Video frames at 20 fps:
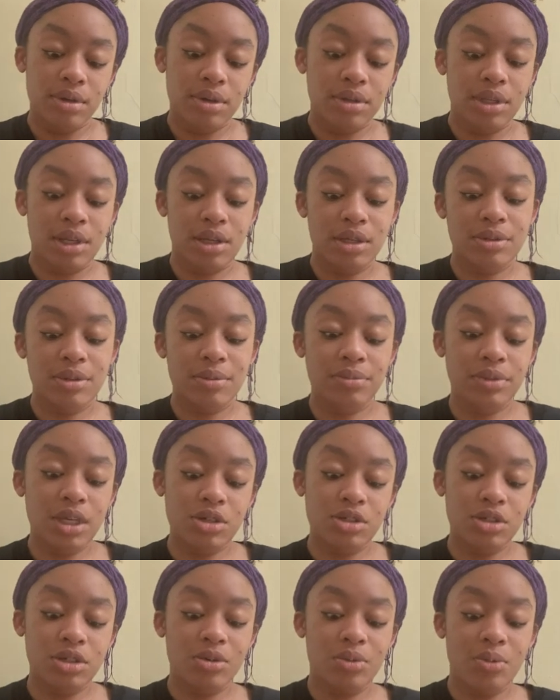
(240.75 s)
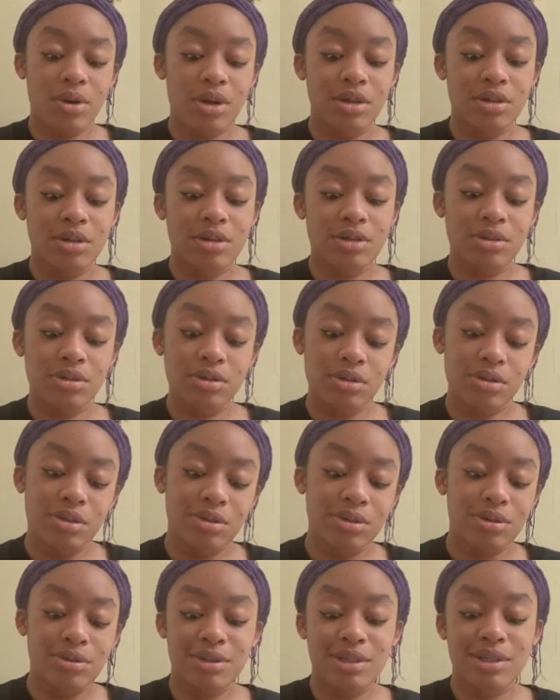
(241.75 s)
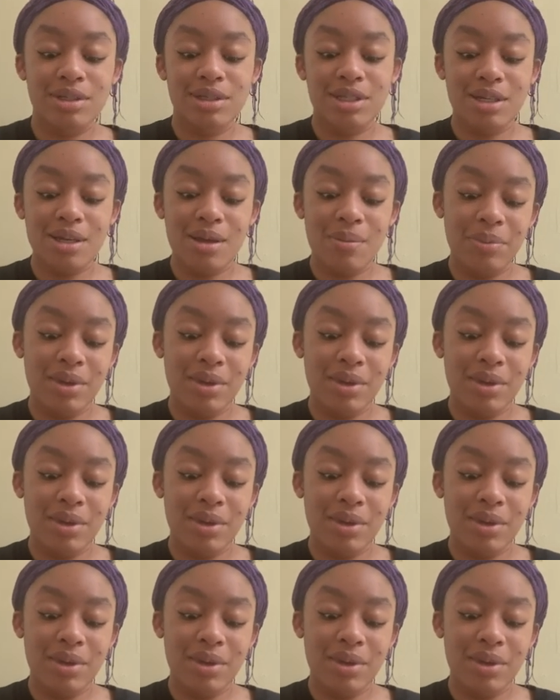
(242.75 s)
Name some things you wanna do. Used to sit up